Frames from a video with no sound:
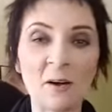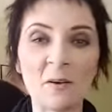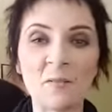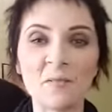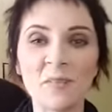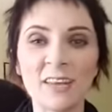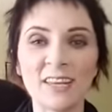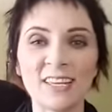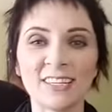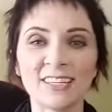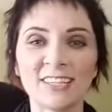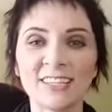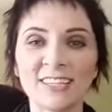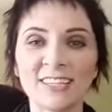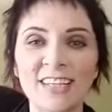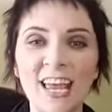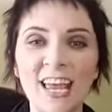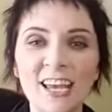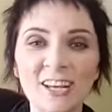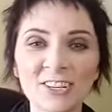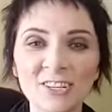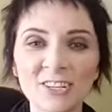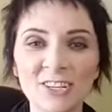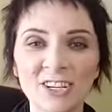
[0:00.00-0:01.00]
is to
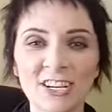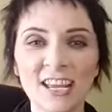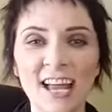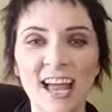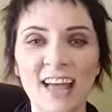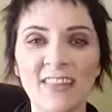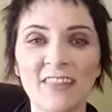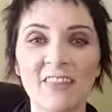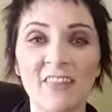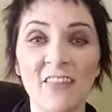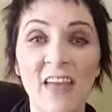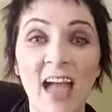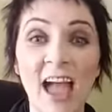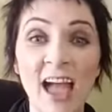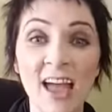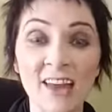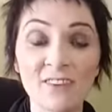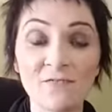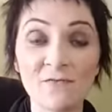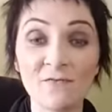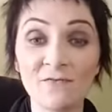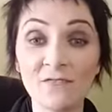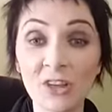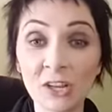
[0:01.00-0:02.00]
take a look at
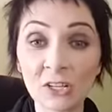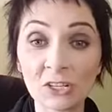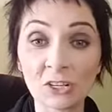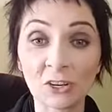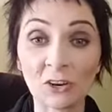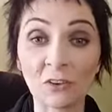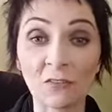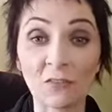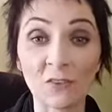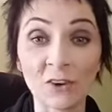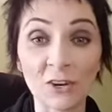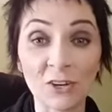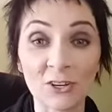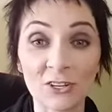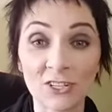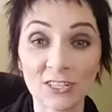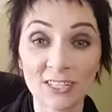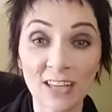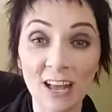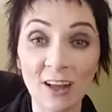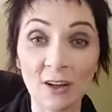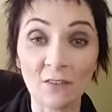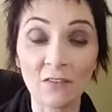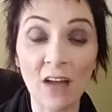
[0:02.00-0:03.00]
that filter for
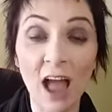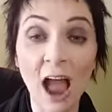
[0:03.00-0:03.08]
yourself.